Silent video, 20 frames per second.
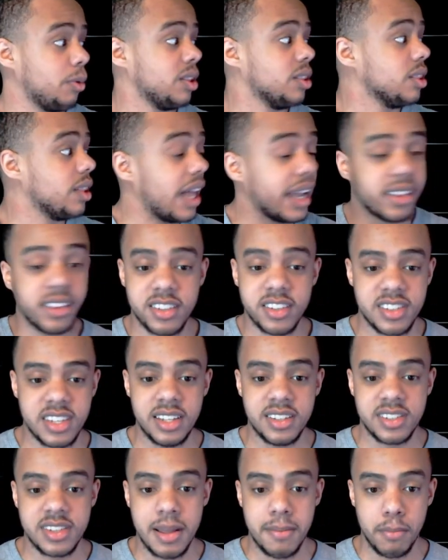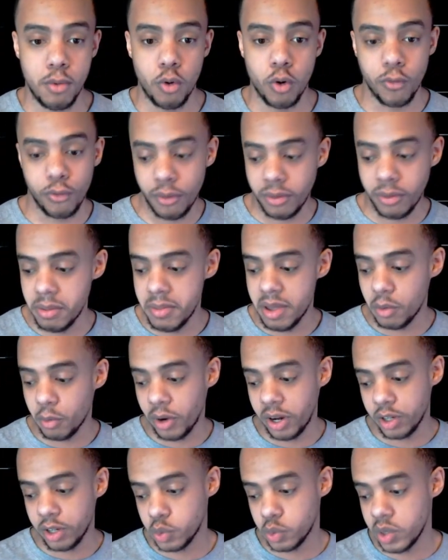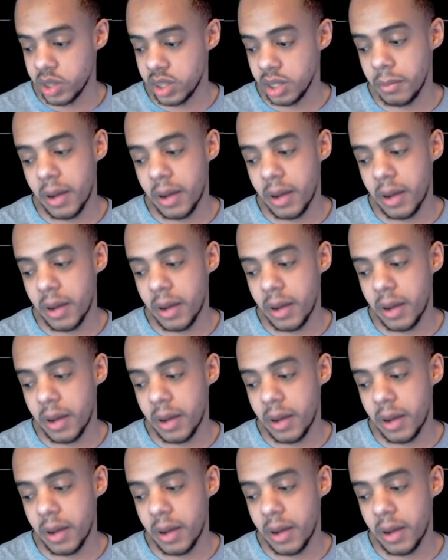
like to see some more from the mid-range with him.